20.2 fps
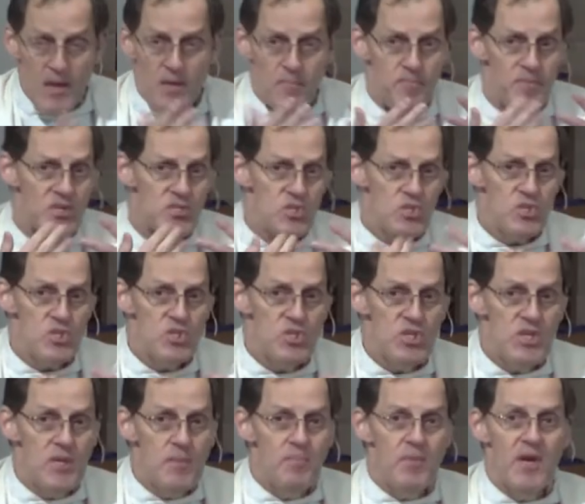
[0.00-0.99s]
But
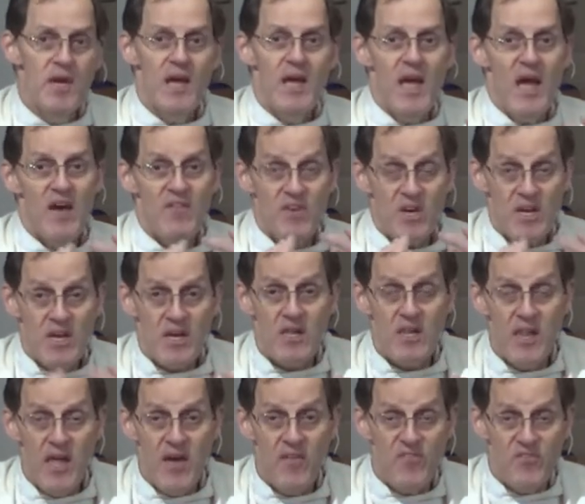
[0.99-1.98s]
sheep have a
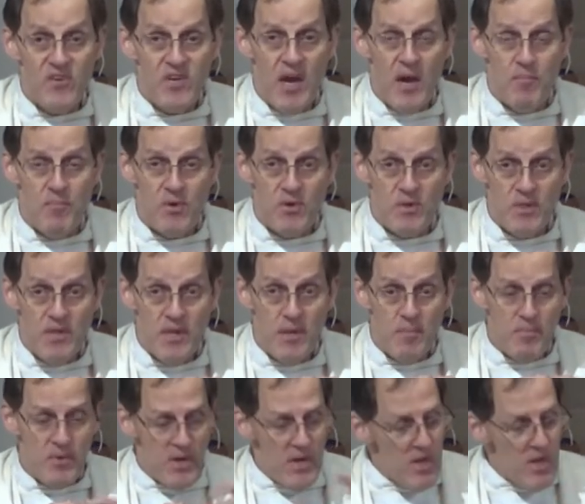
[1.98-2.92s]
cleft upper lip,